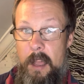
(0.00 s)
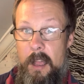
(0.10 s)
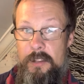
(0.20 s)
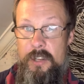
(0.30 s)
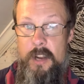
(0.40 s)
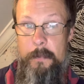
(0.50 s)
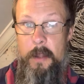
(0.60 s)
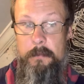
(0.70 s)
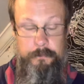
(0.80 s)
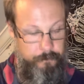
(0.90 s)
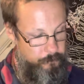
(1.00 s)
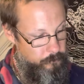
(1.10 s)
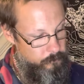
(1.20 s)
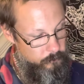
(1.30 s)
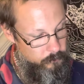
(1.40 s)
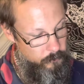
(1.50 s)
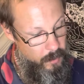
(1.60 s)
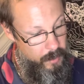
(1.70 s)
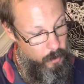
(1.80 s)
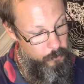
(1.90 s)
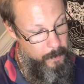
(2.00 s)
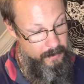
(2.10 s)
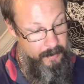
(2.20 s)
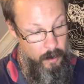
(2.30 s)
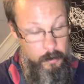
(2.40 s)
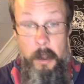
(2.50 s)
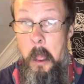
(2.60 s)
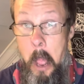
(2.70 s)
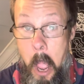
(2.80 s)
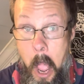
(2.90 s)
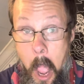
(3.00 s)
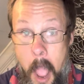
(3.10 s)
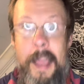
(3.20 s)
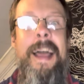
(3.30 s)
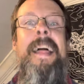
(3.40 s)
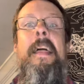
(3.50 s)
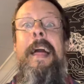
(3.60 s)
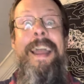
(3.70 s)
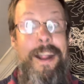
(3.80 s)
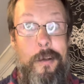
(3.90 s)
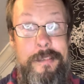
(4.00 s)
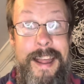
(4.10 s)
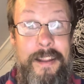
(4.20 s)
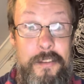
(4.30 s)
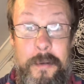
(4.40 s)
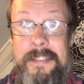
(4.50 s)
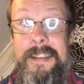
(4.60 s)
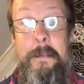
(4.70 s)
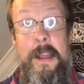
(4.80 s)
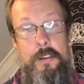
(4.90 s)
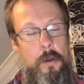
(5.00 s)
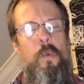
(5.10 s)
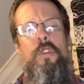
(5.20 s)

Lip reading: G sharp there and it goes back down, it goes down to a C major, which